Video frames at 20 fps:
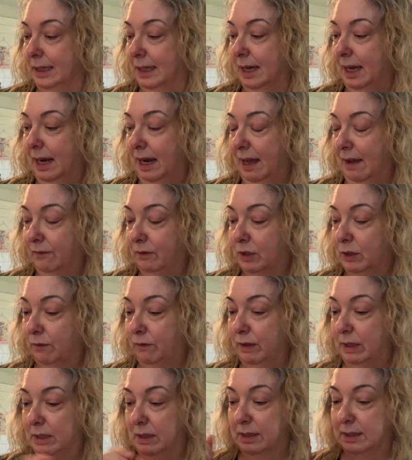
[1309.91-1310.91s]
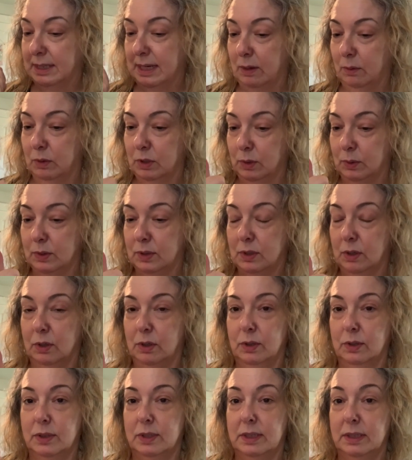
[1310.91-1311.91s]
I have to feed the sourdough
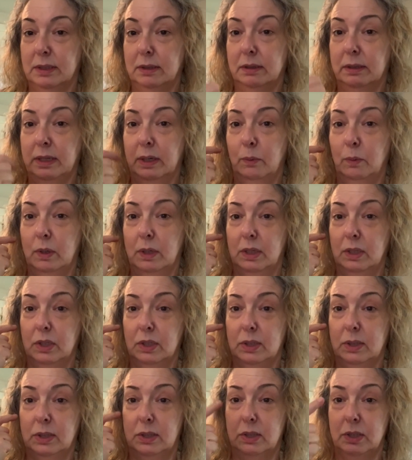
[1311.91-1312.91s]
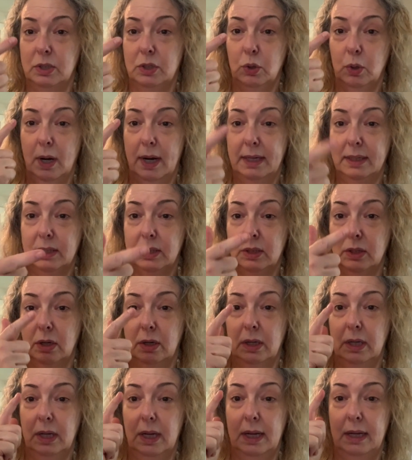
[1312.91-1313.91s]
starter still and I want to try
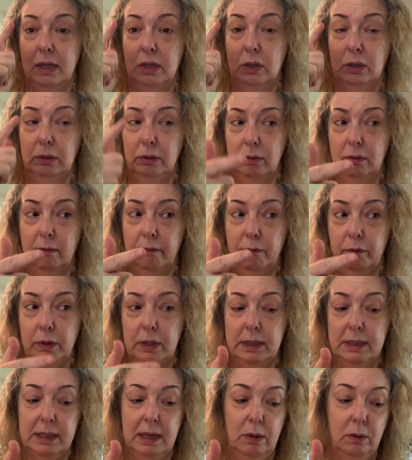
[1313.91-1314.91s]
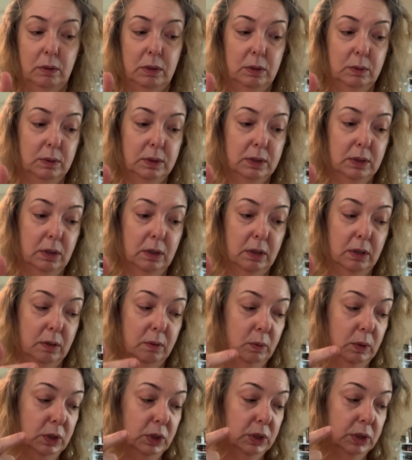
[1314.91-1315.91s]
starting a gluten-free sourdough starter,
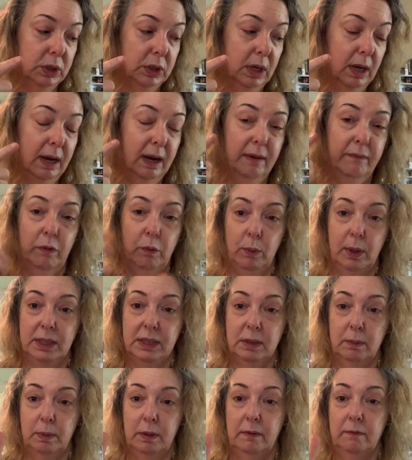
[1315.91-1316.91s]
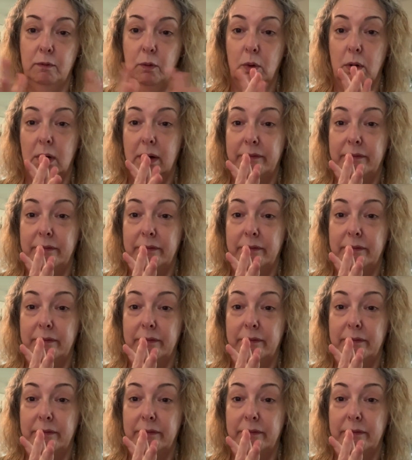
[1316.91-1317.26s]
which I have the recipe for.